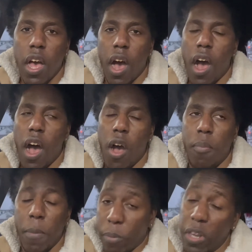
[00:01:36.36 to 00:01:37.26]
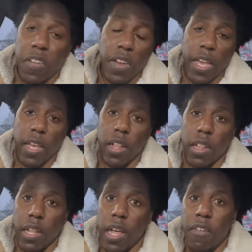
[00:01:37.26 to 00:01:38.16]
um, appreciate
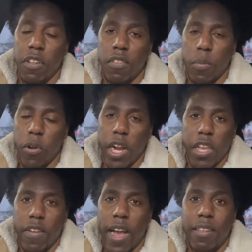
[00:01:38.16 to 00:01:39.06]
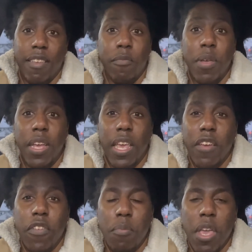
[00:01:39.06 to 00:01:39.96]
the love and support you guys have been
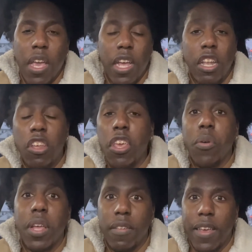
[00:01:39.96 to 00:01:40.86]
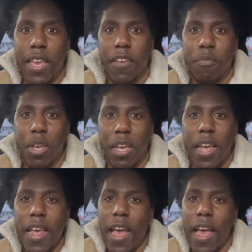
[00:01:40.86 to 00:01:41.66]
giving me and continuing to give me.